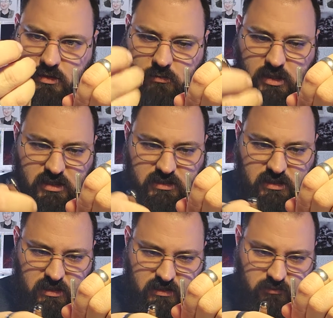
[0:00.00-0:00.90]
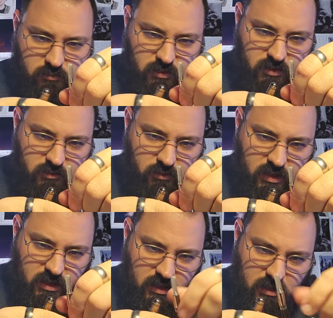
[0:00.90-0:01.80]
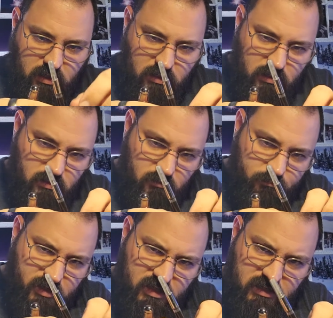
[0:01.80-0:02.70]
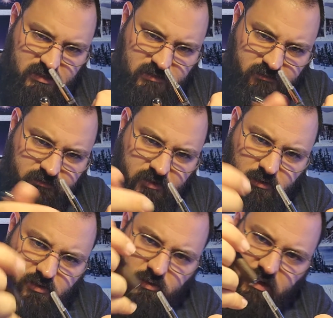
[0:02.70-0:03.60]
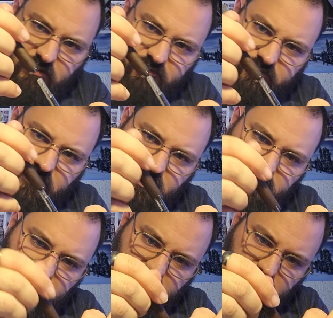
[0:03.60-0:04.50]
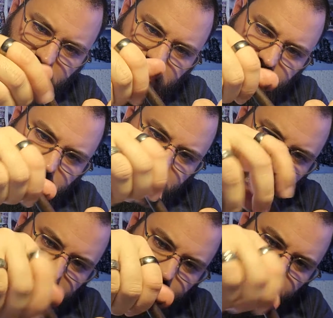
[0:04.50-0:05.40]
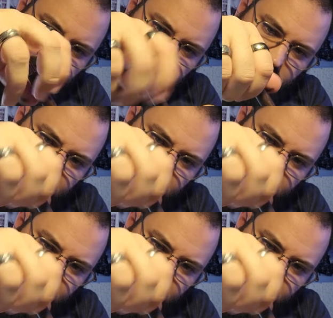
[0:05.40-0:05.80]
I mean, it's a nice wood grain, you know, but it doesn't feel quite finished. Some people would